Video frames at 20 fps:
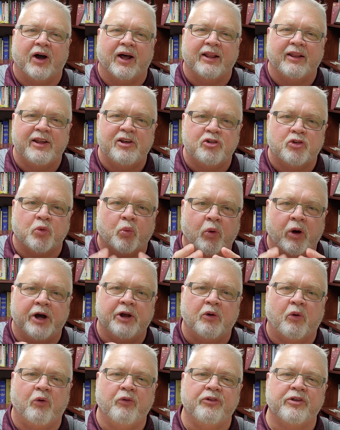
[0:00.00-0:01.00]
at least
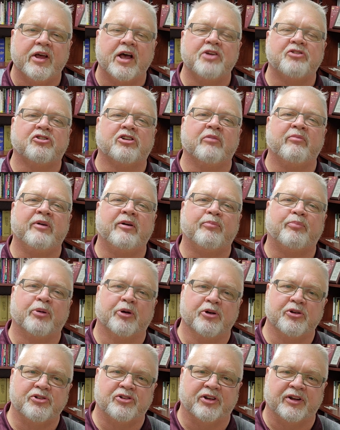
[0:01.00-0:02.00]
one Old Testament
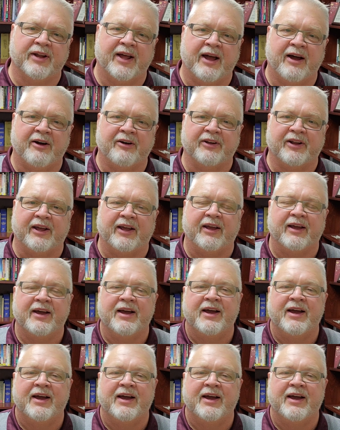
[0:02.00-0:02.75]
personality